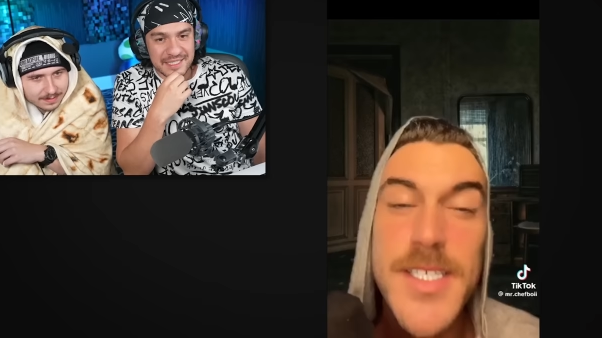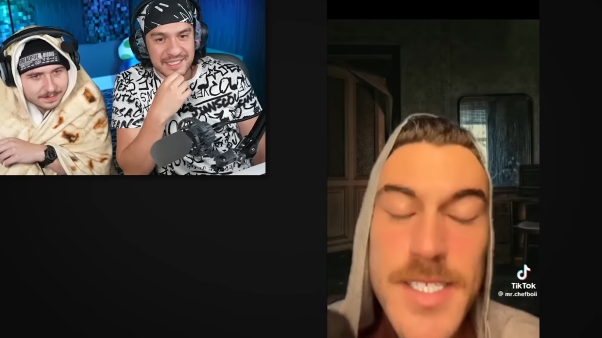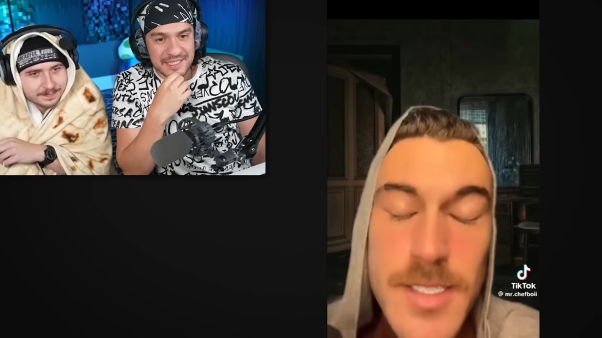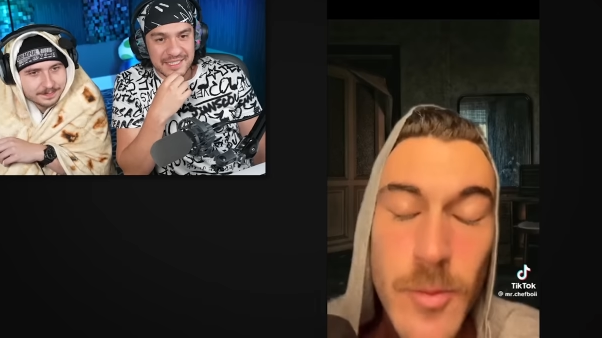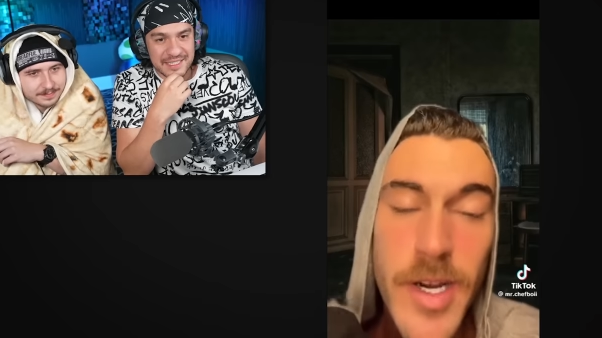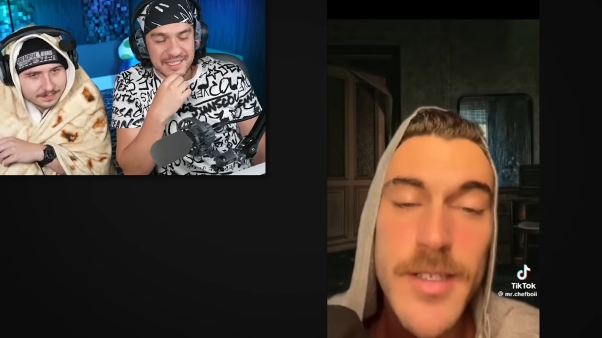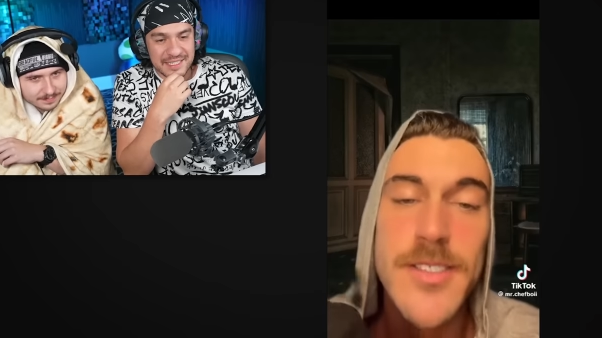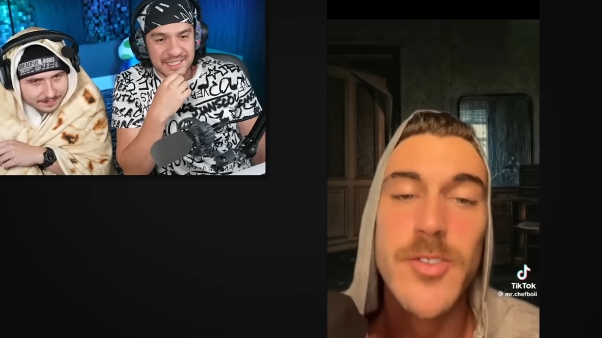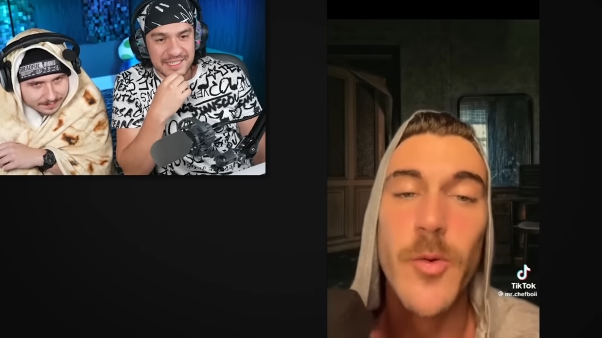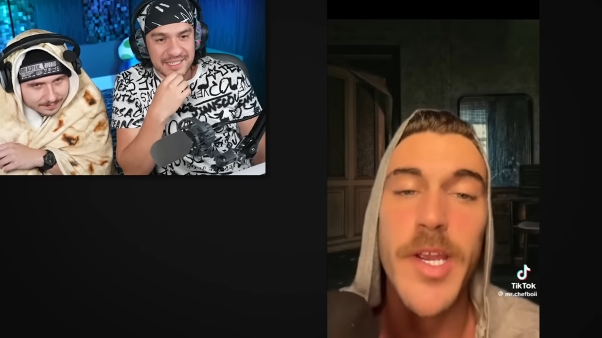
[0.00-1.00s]
Speaker 1: This is
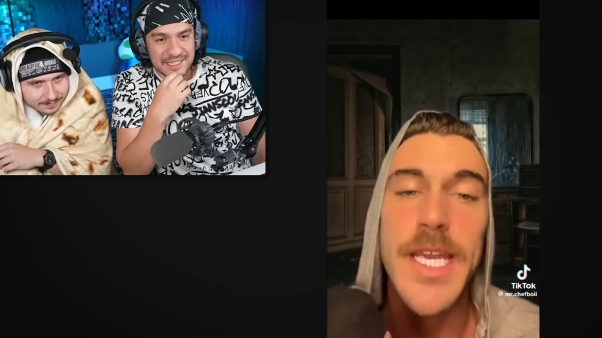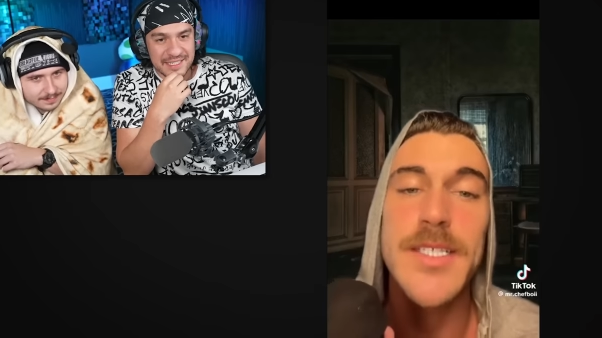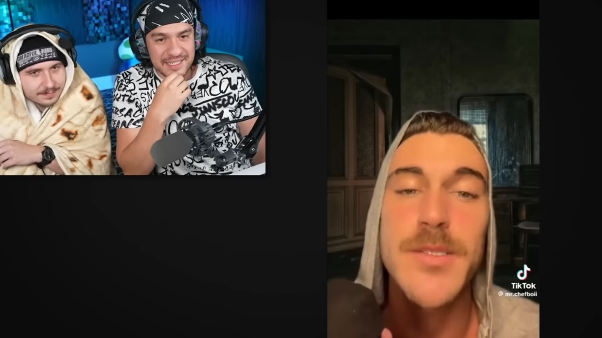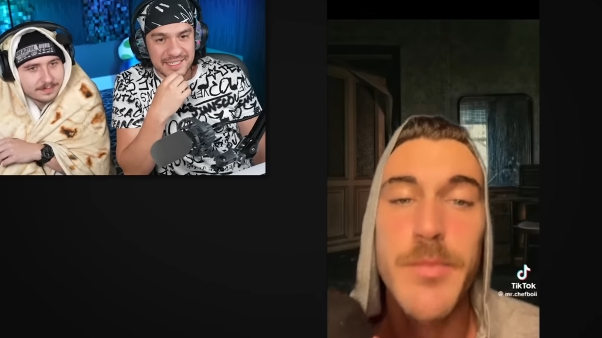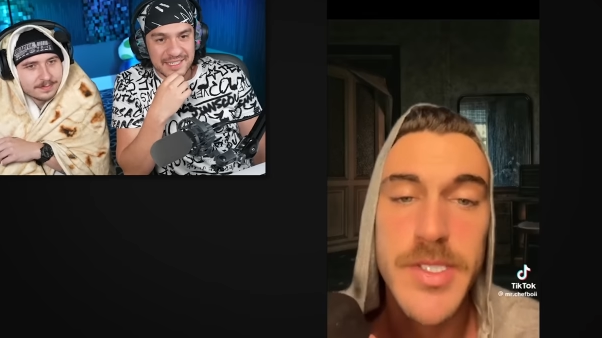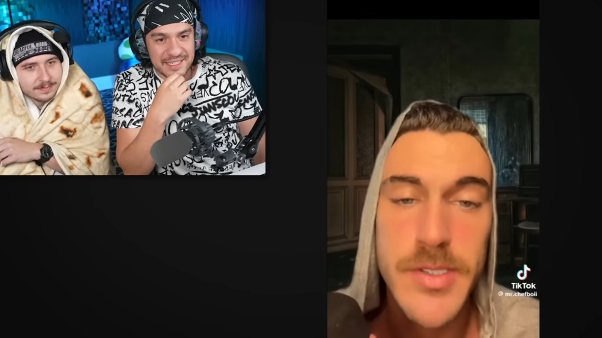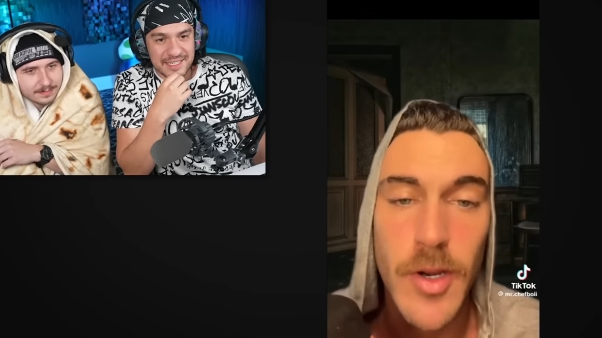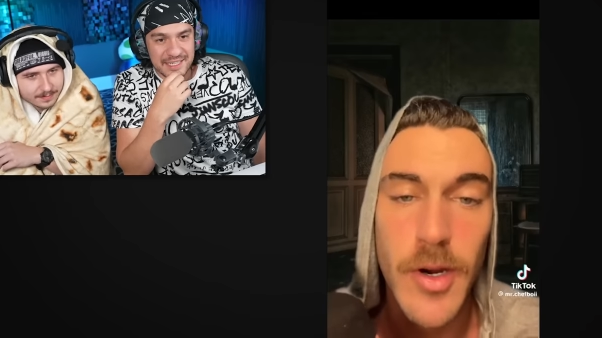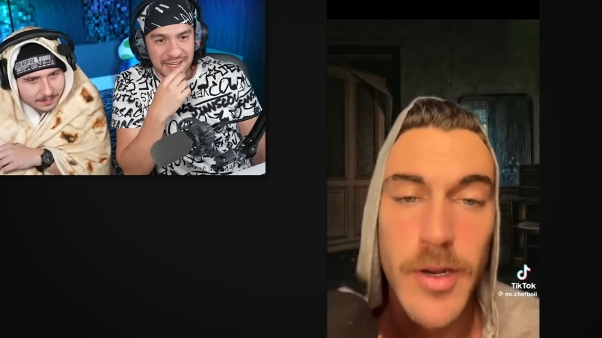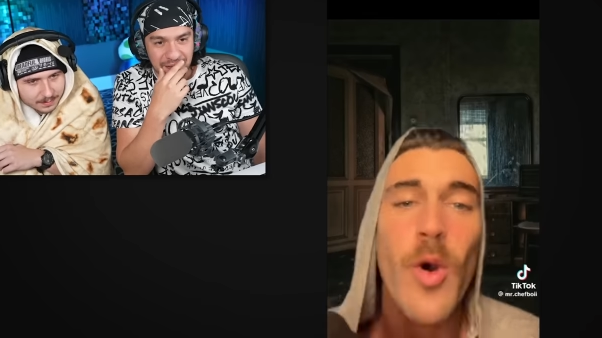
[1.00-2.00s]
where the story gets
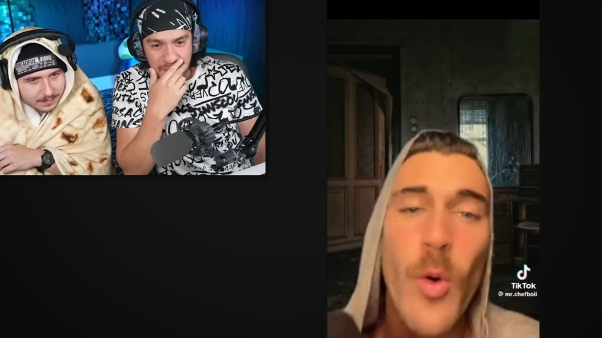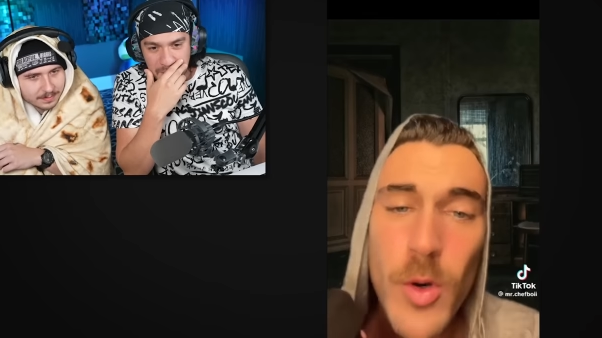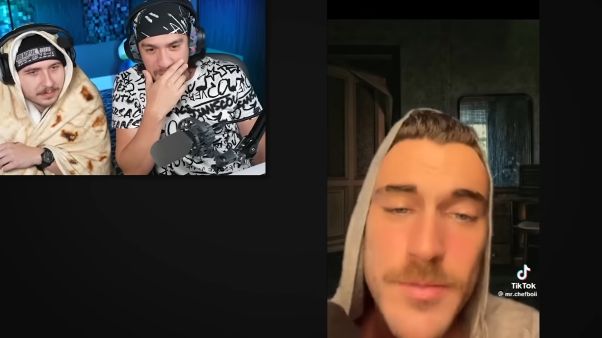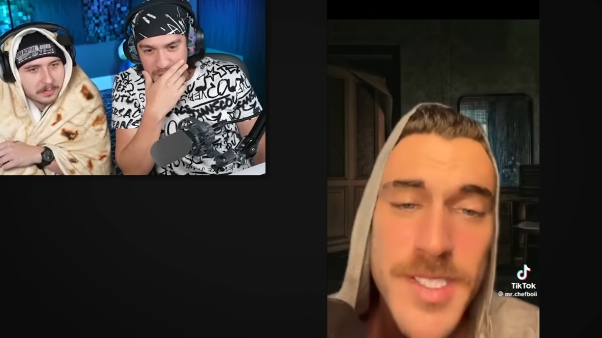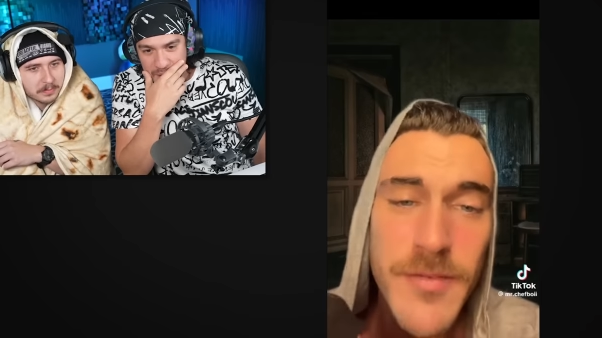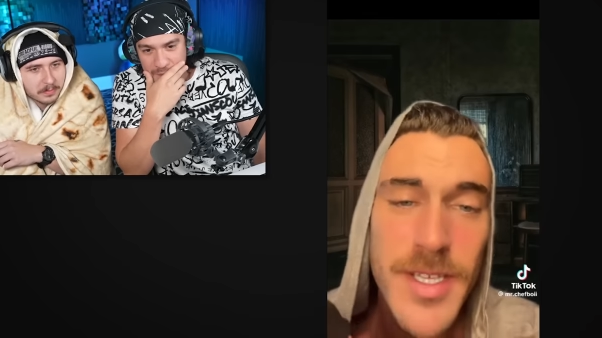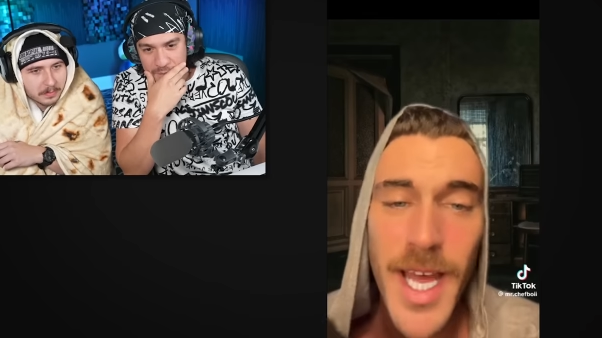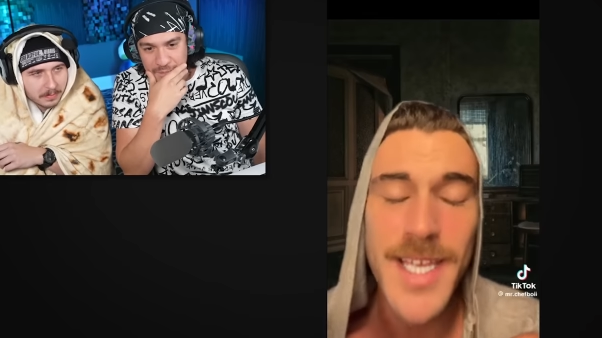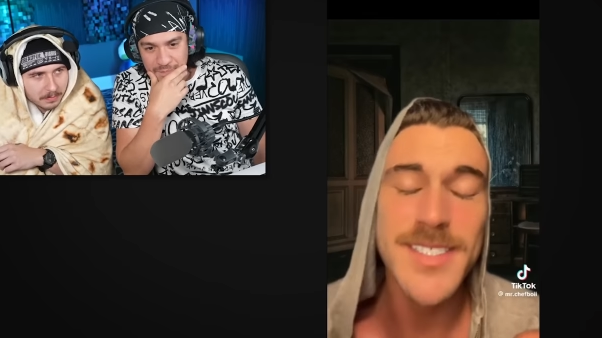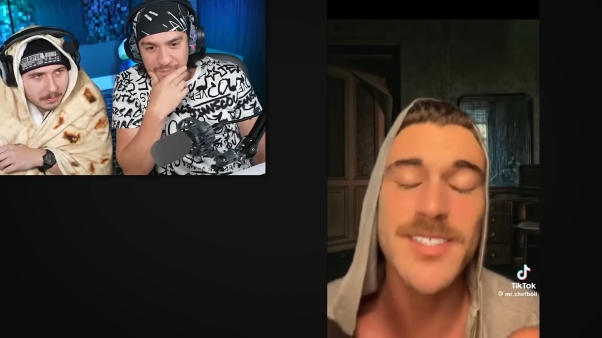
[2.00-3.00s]
bizarre. Orbs of
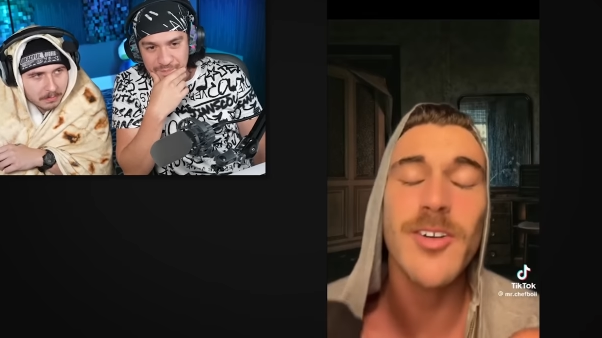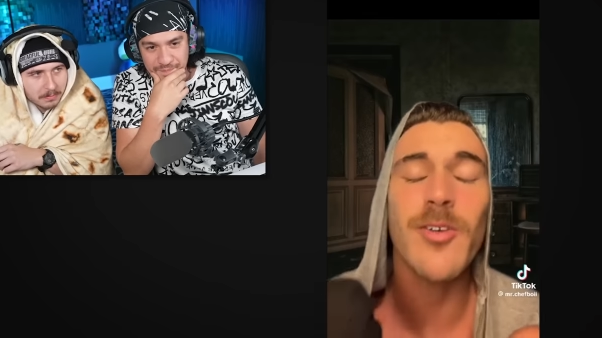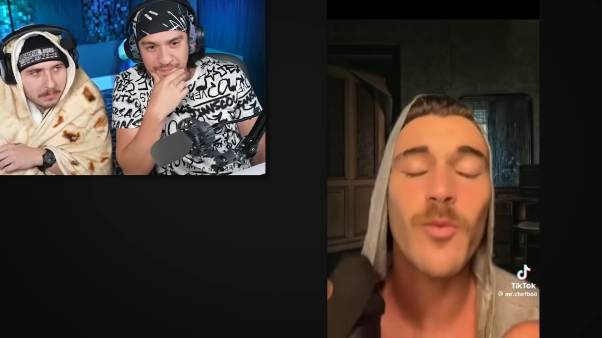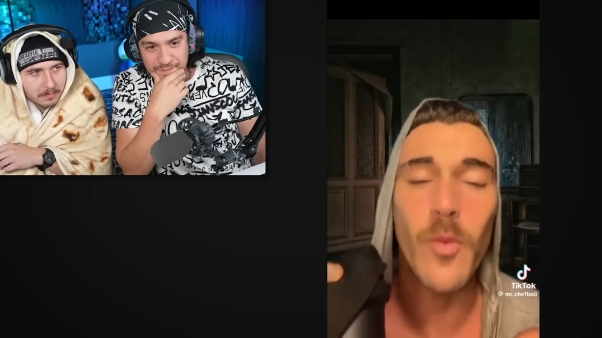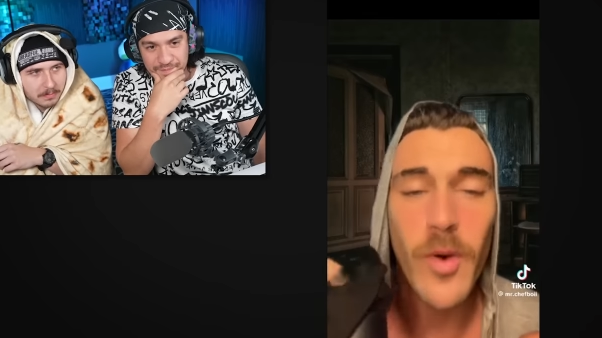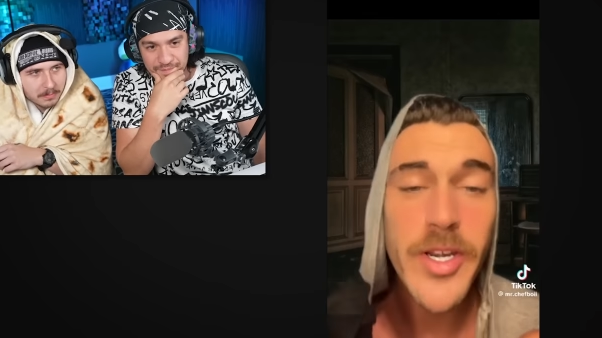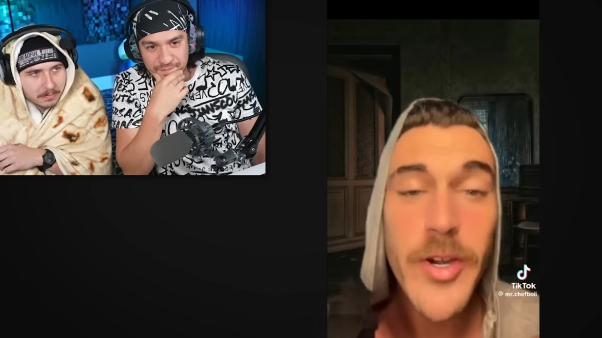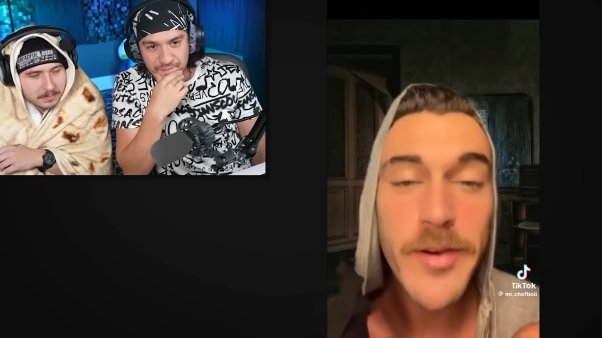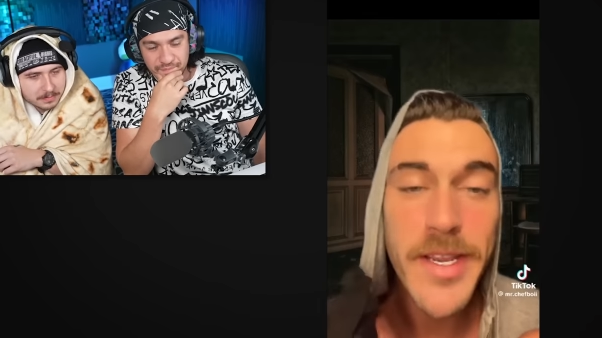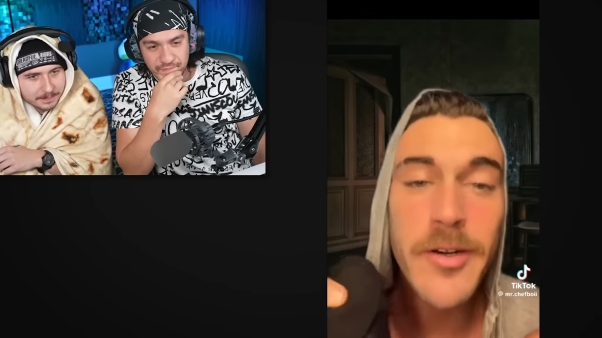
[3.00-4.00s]
light start
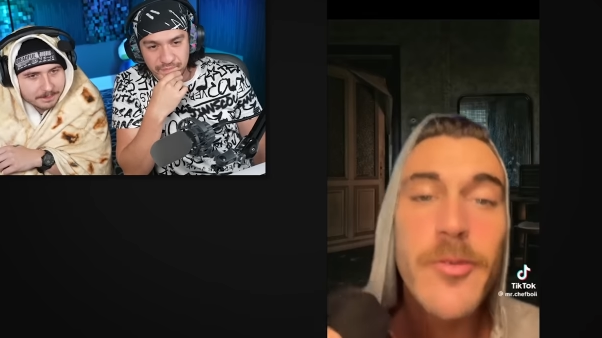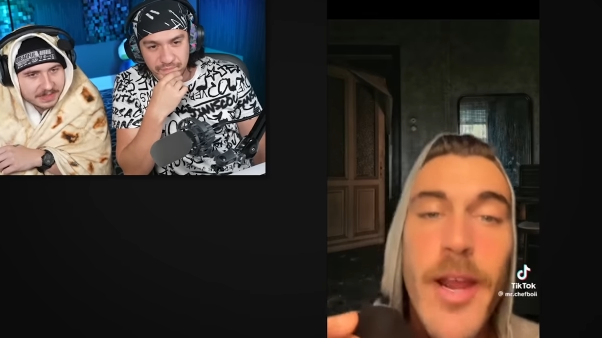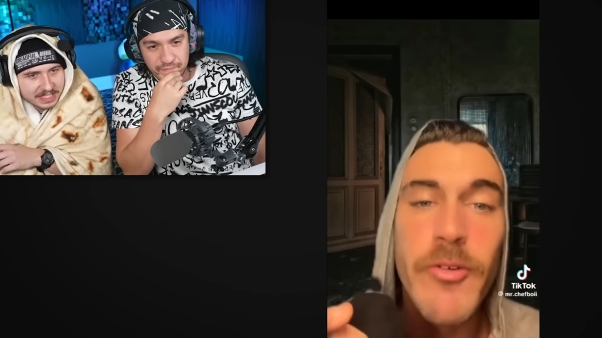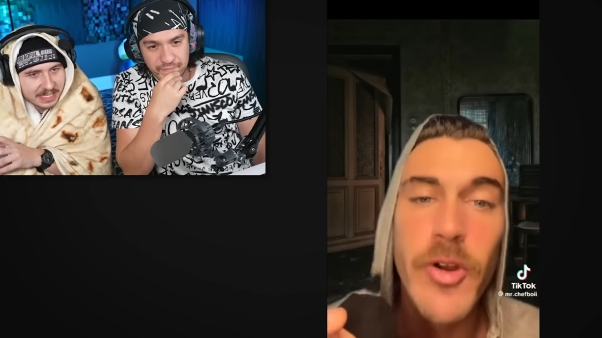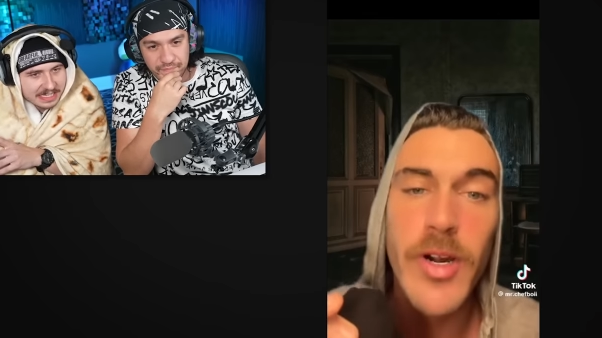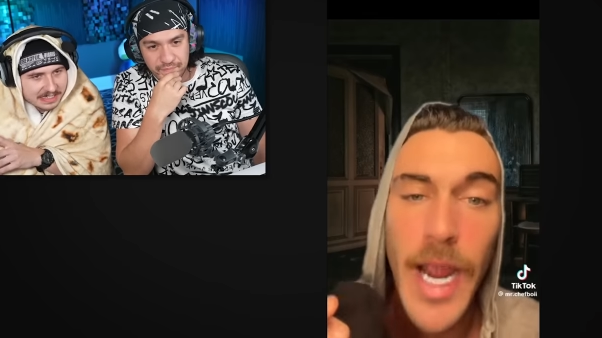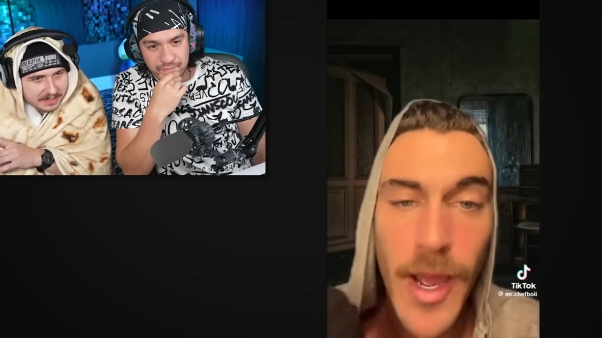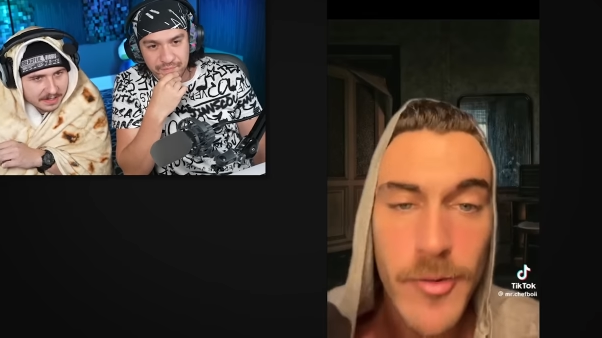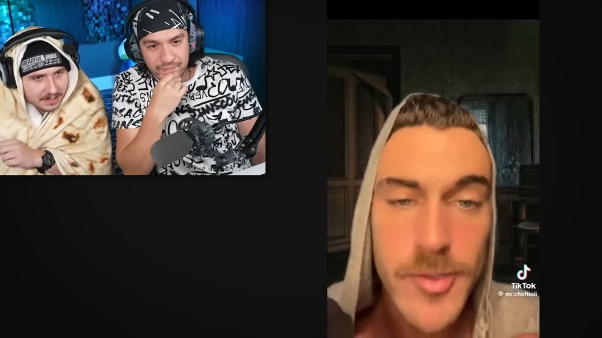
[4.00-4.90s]
wandering around Classic. her